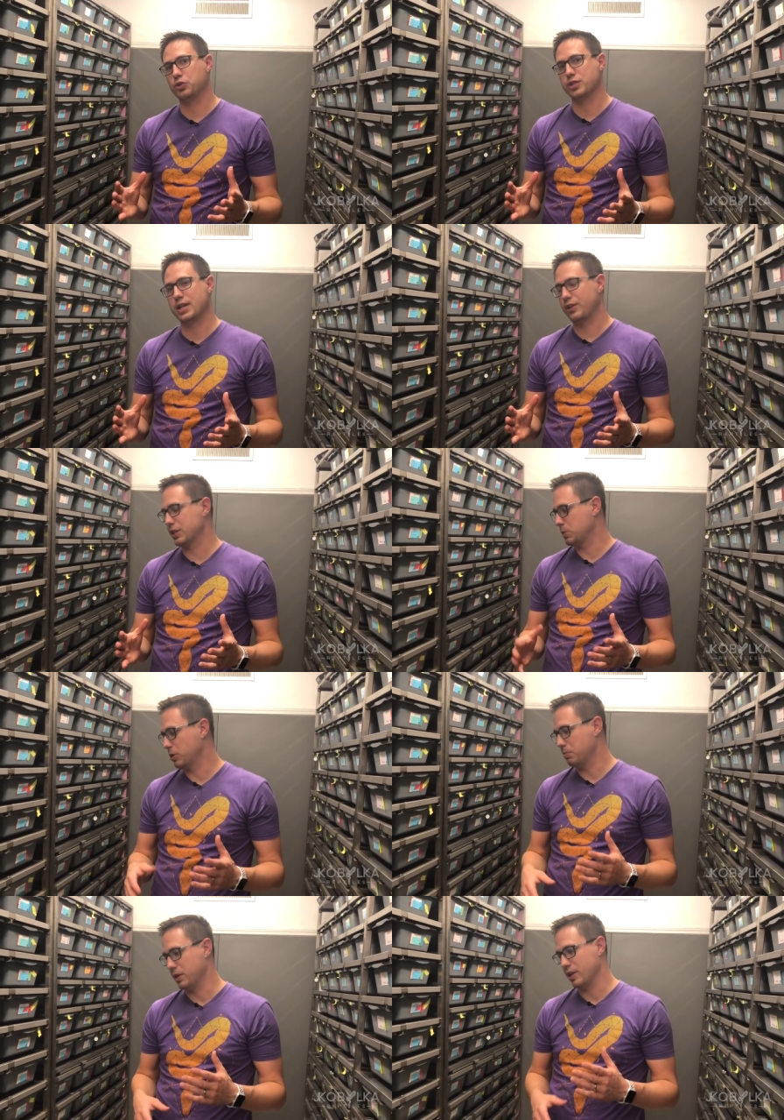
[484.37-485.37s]
ultrasound this
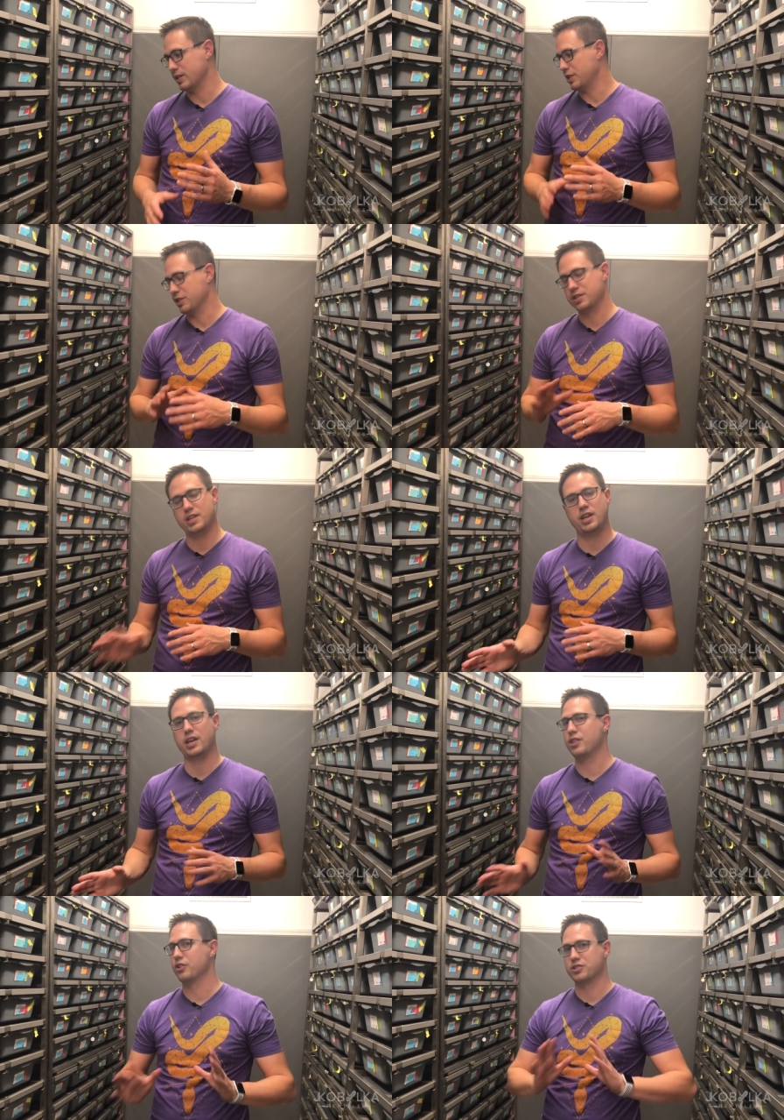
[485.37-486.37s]
one because I just did
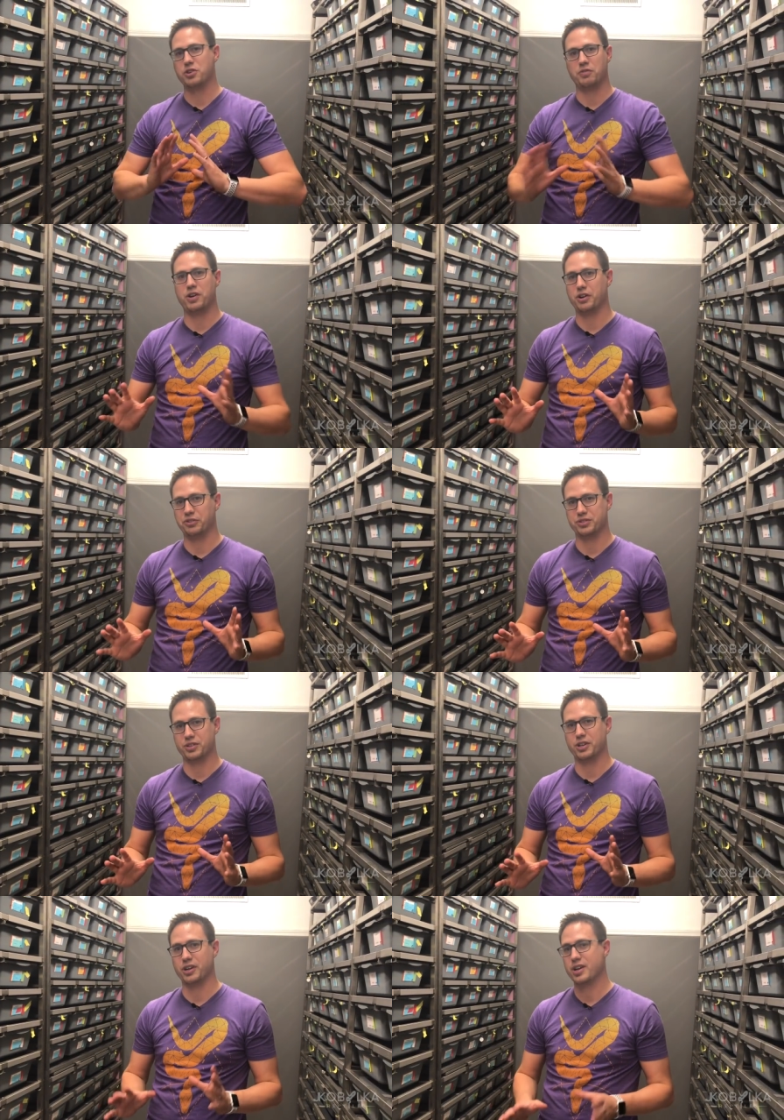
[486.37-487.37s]
and there's no follicles in
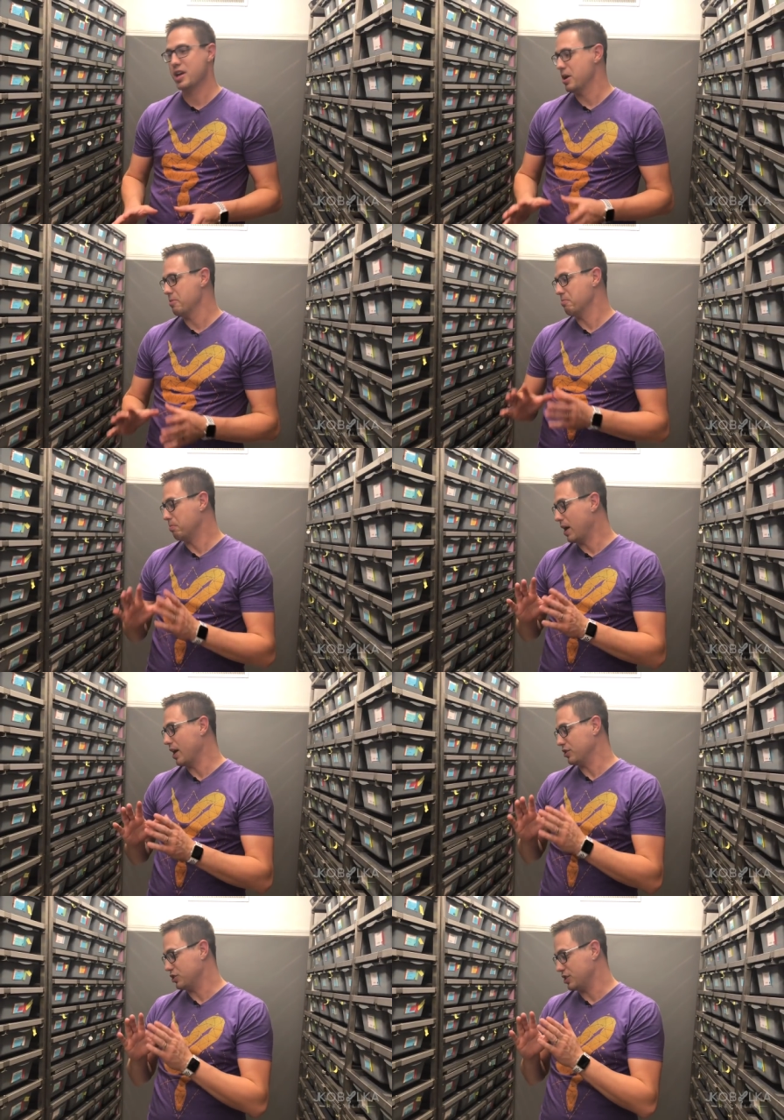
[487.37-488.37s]
her,
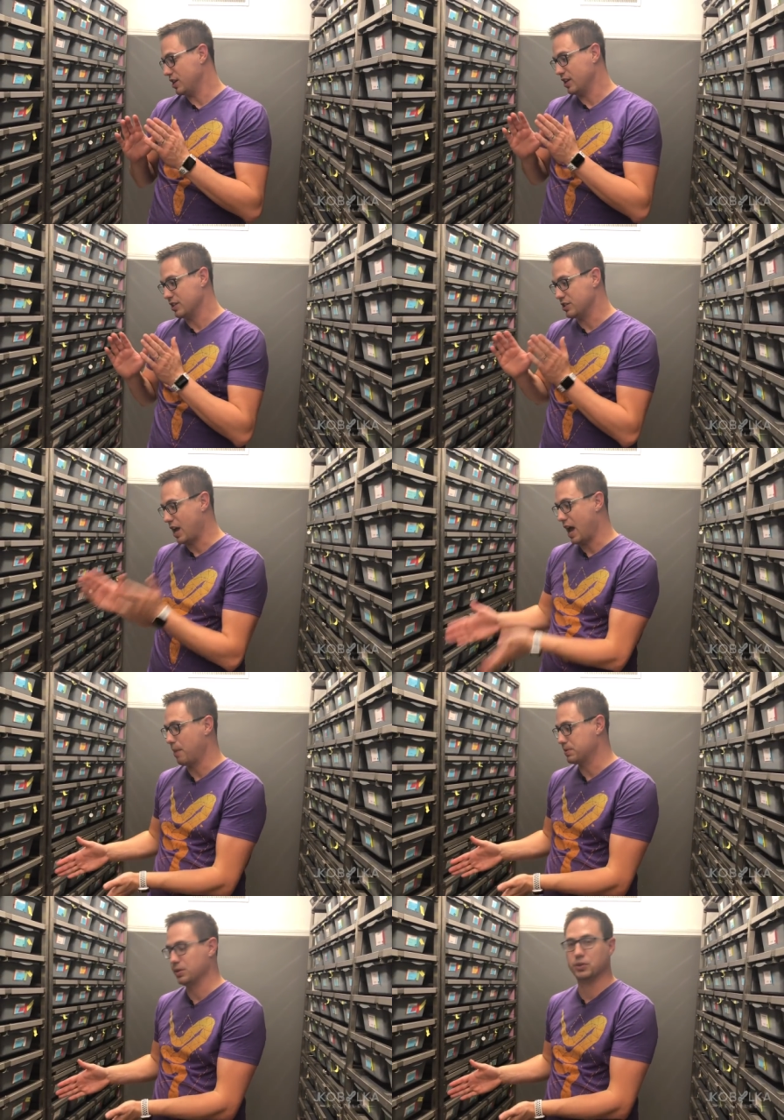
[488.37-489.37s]
but she is
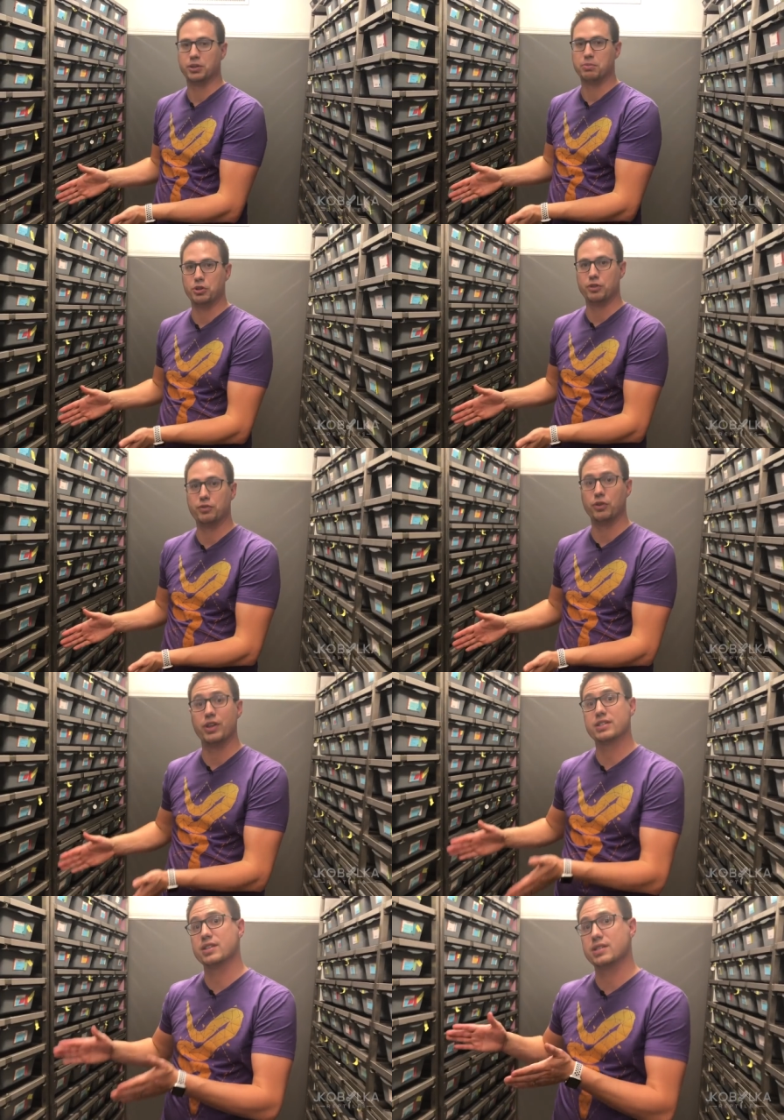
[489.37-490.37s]
absolutely beautiful.
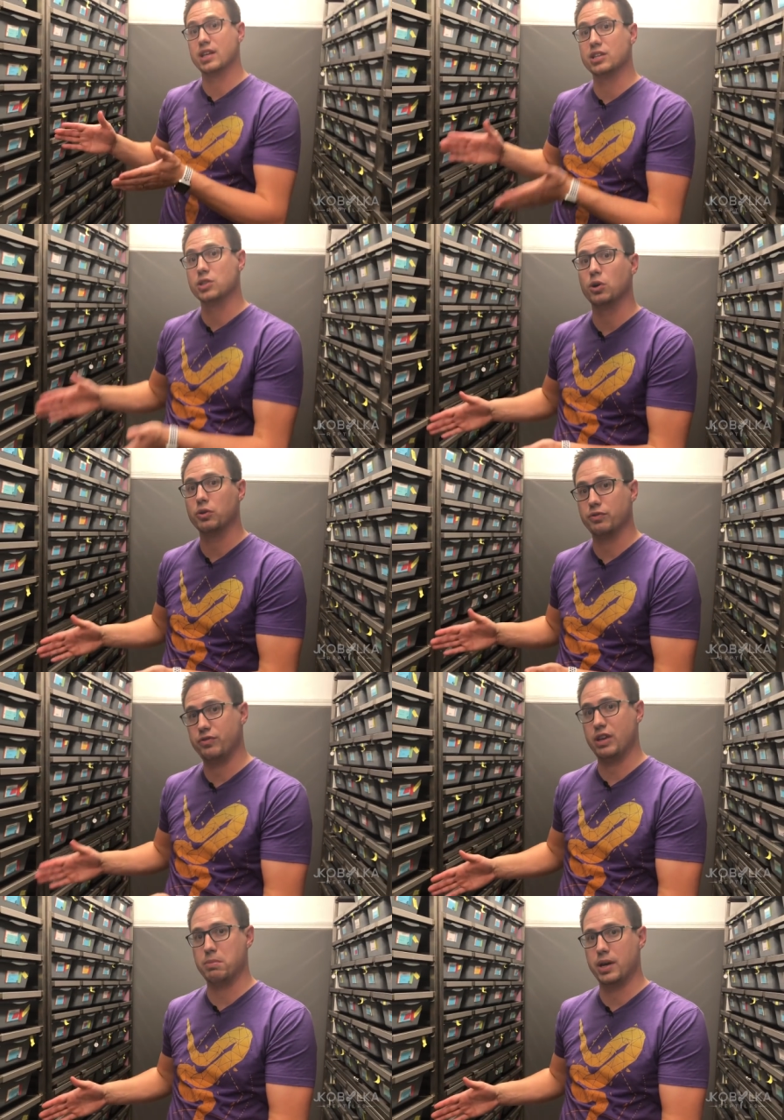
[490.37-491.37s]
This is the adult
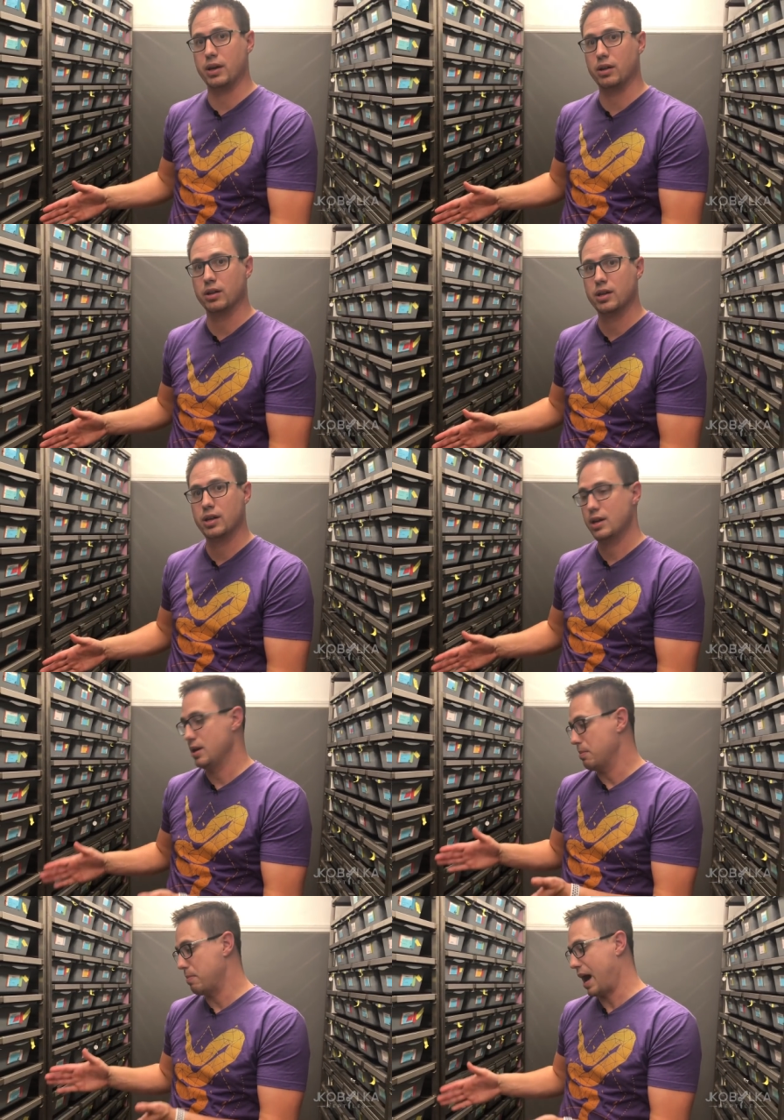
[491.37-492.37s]
female
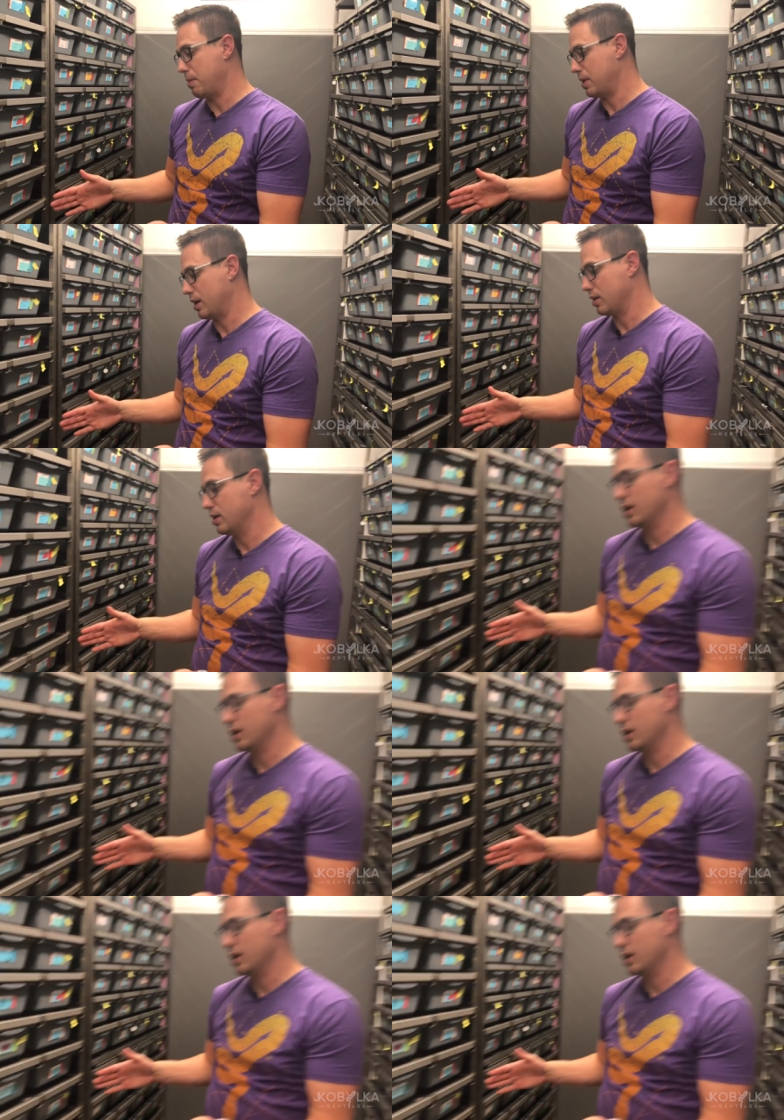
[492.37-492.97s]
Batman.